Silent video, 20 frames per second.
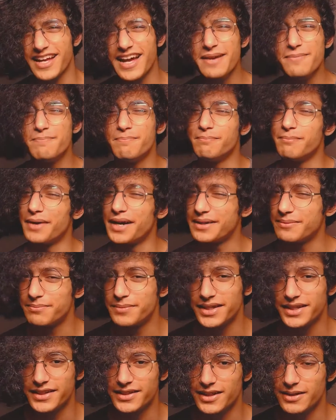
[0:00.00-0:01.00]
I might
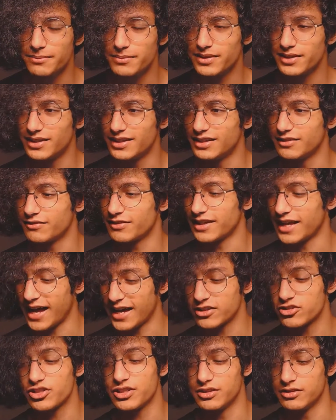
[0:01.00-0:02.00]
pick it up if it
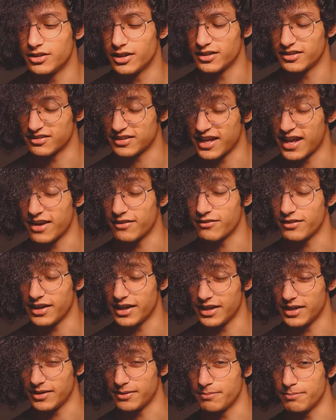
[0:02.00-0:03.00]
actually does have
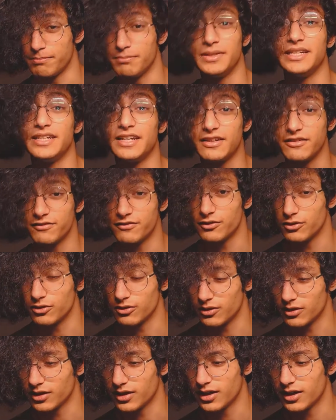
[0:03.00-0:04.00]
a
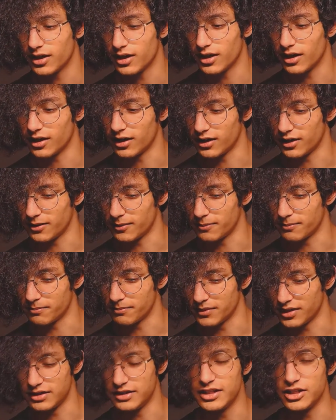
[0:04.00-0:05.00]
meaningful
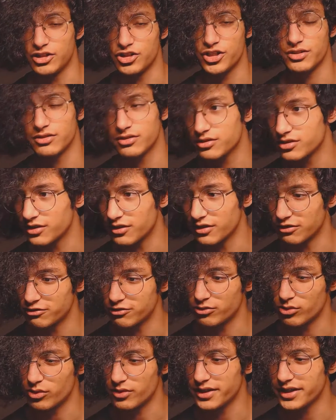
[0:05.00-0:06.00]
addition to the
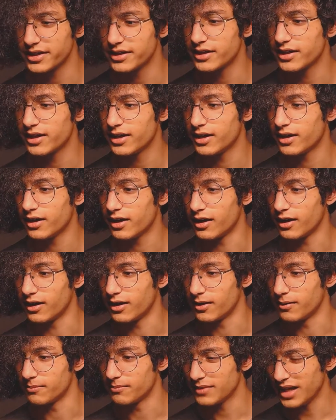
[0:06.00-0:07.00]
story.
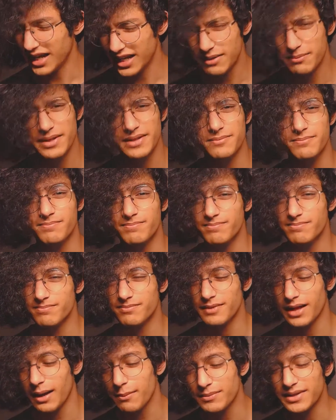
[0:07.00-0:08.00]
And I mean,
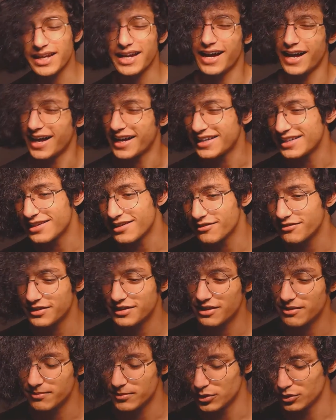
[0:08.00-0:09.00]
I'm kind of
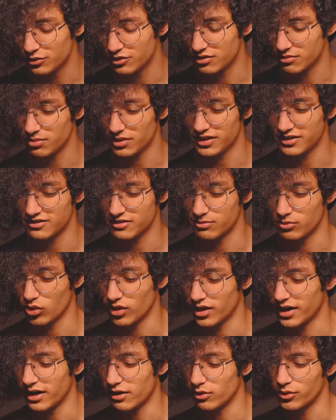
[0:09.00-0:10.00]
in the mood to play some more
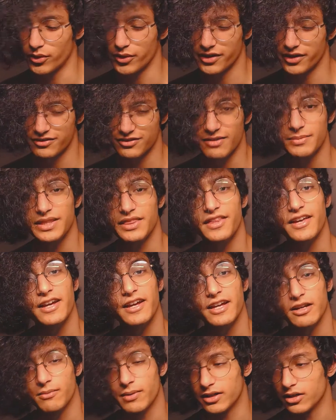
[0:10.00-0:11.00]
Hyrule Warriors. I've been
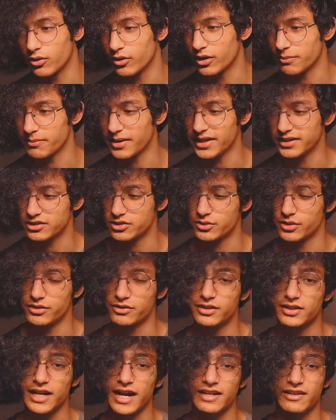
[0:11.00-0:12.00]
thinking about going back to
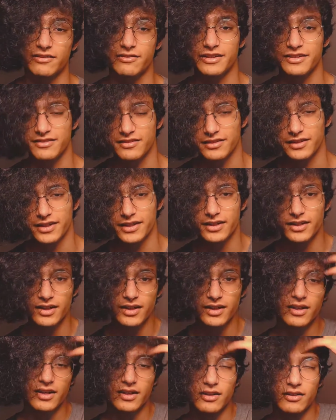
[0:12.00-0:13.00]
it kind of recently.
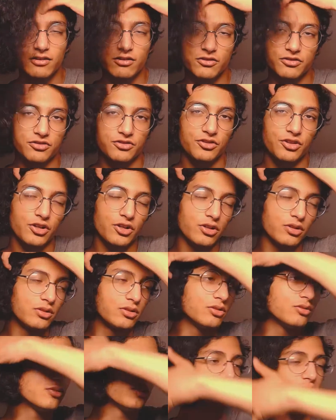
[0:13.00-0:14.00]
So
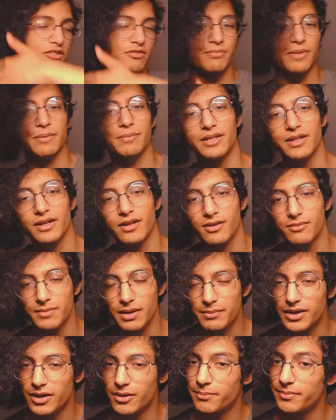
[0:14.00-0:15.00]
who knows? Maybe
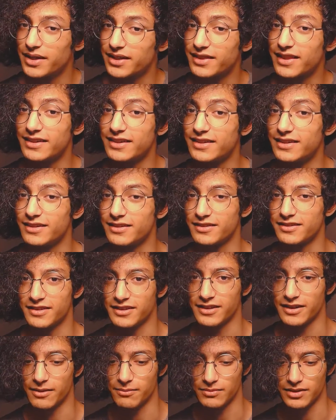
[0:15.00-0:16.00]
I'll pick that
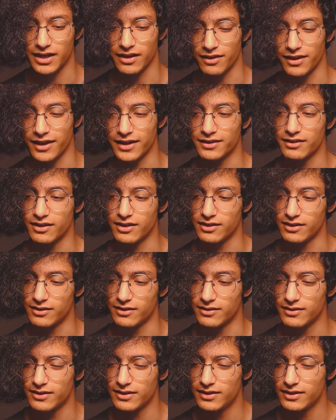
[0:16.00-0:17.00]
DLC up now that
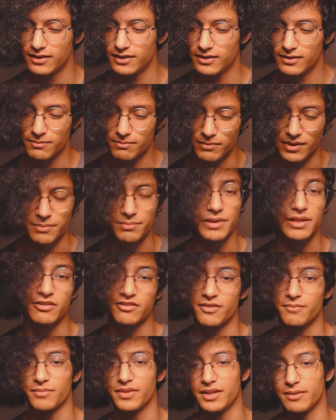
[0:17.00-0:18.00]
there might be
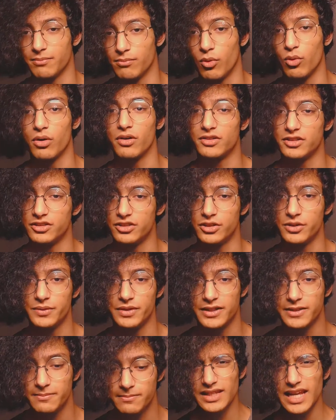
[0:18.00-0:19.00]
something more to do in
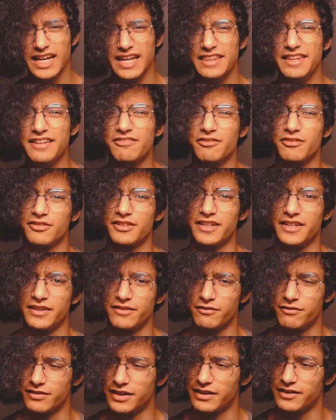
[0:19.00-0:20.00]
it. And this was a
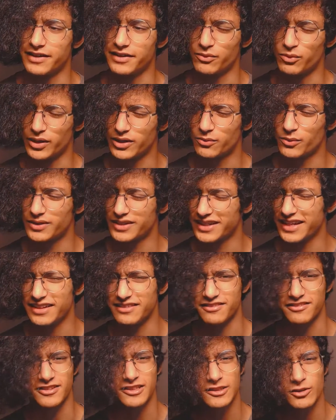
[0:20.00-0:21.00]
very weird one again.
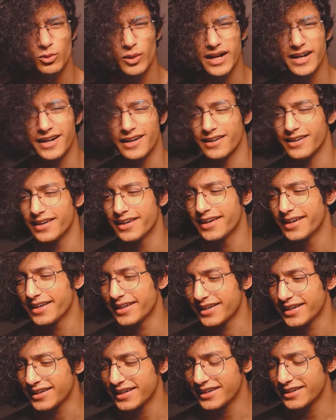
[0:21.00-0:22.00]
Square
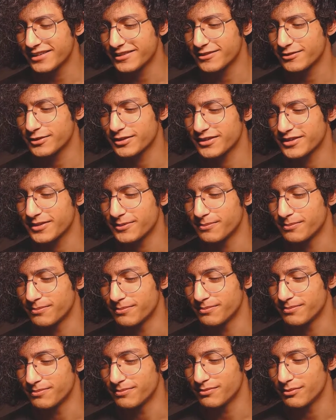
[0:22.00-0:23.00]
hitting us with
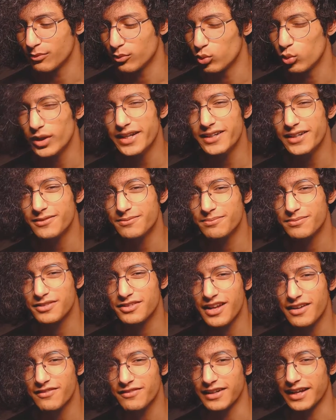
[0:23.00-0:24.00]
some weird
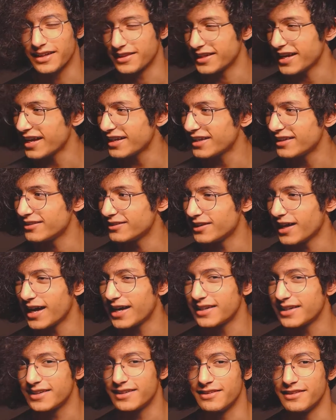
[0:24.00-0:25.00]
stuff again. They had a
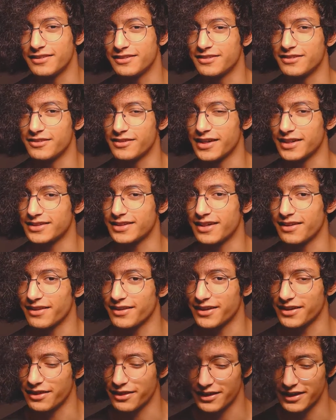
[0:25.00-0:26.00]
lot in this direct now that
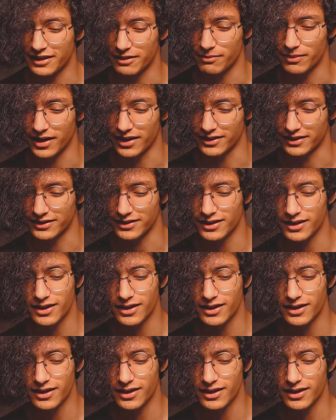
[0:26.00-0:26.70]
I think about it.